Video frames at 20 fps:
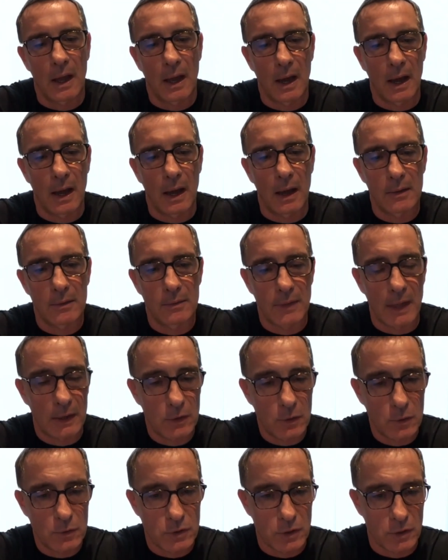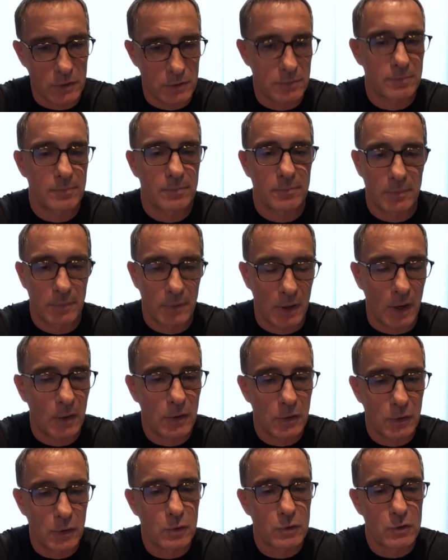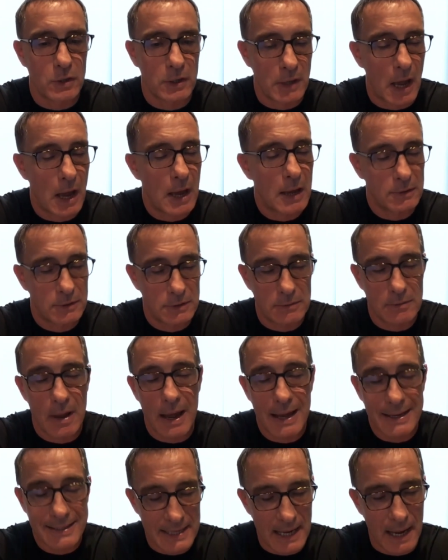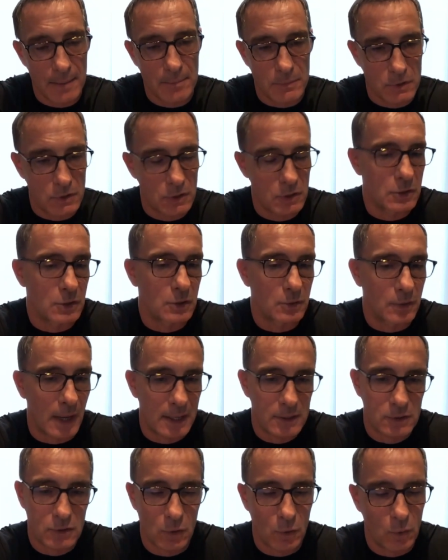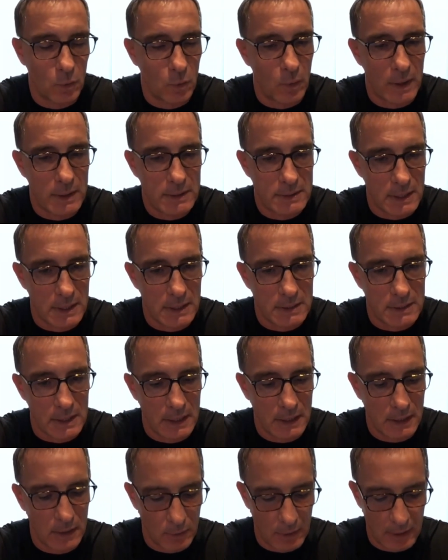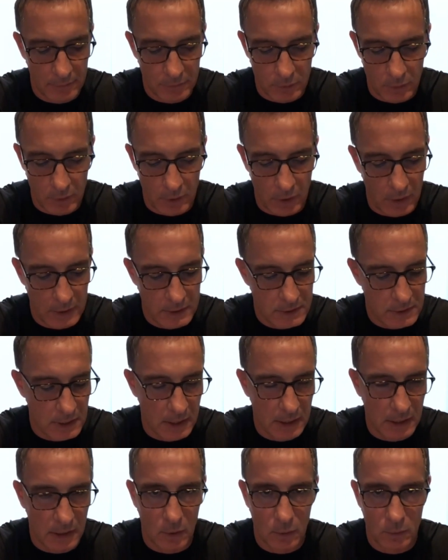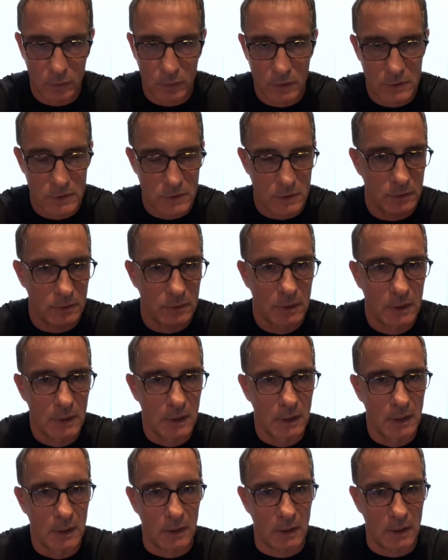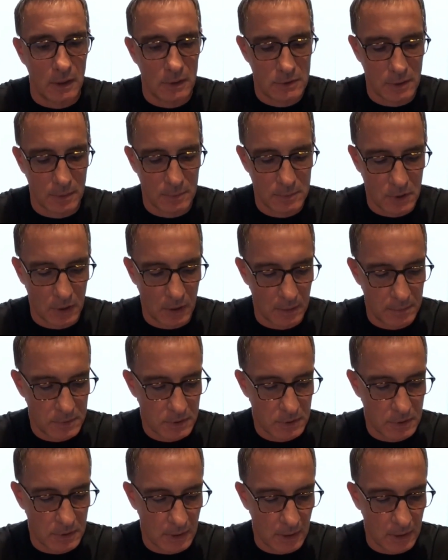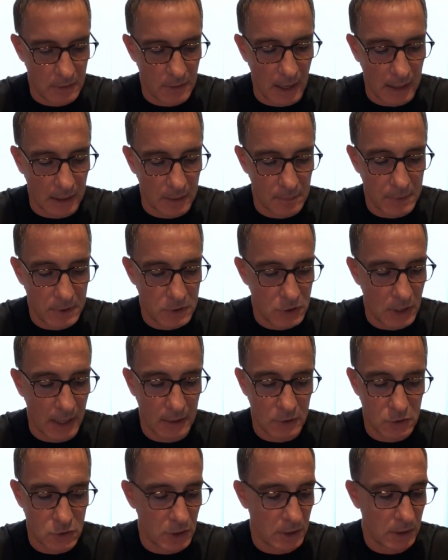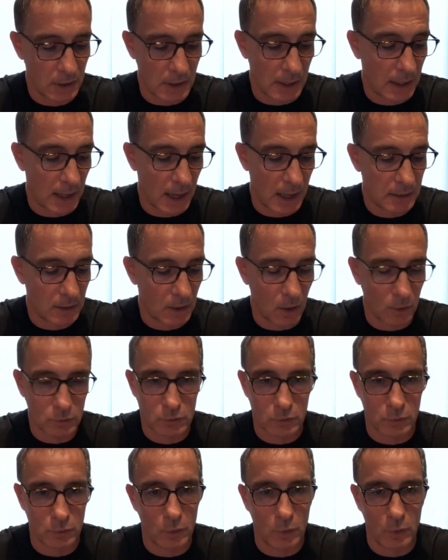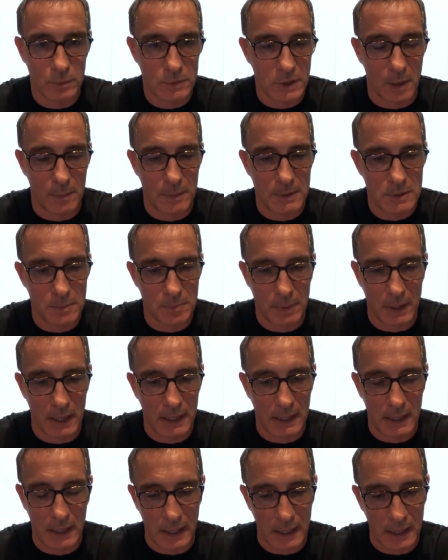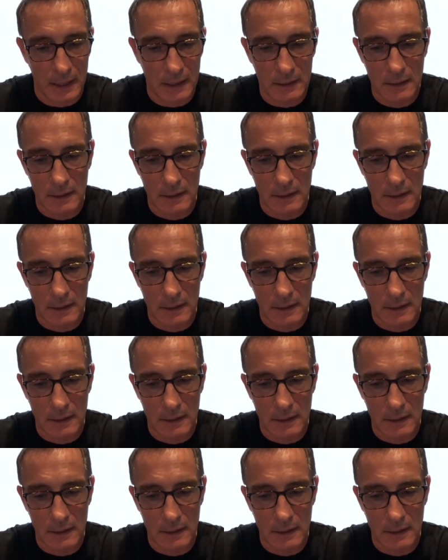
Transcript: uh, then you should you know you should a- uh, attempt to do that. It's not always easy. You'll have to align stakeholders, and you know sometimes that, that can be challenging. Again, cultural norms come into play here.